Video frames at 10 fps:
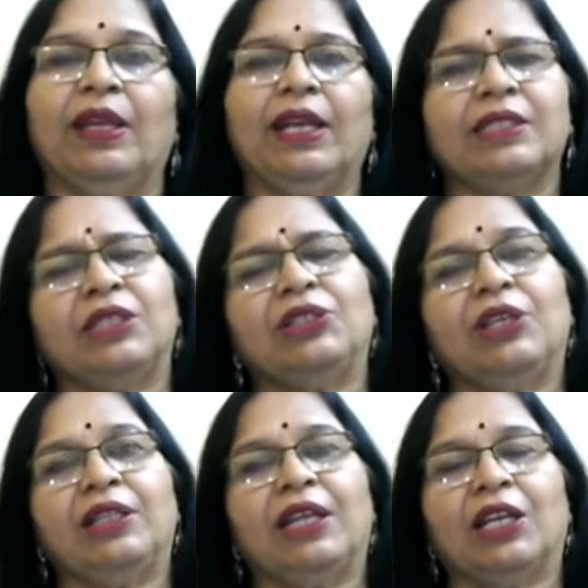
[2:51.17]

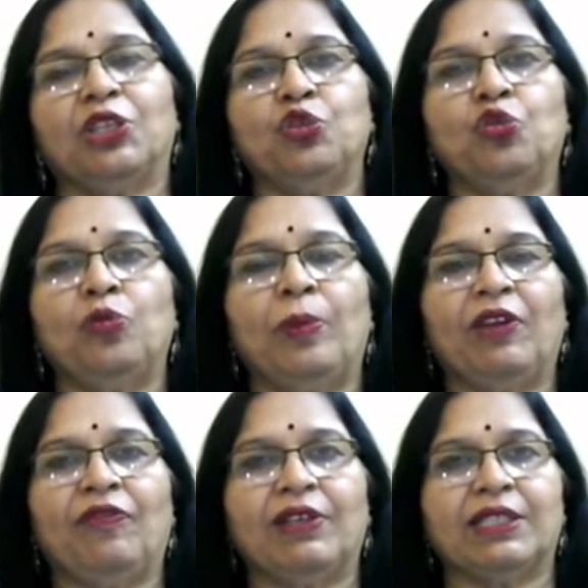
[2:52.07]
Essentially, there are two
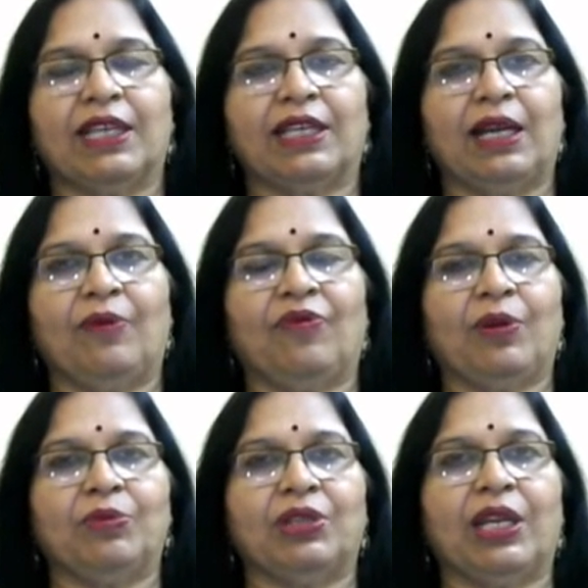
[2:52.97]
benefits that come
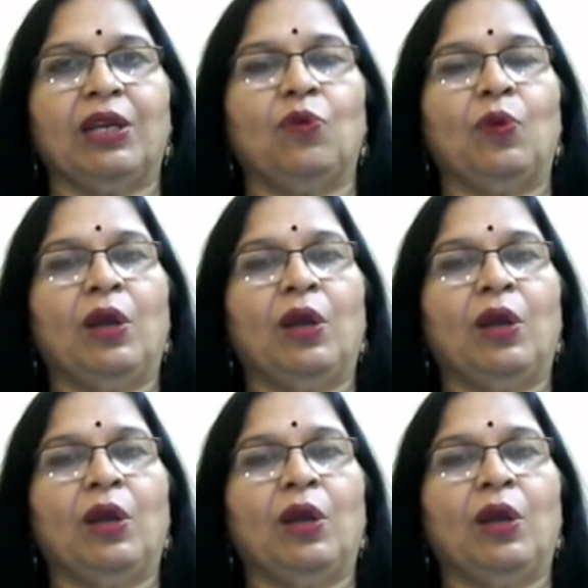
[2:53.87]
from trade.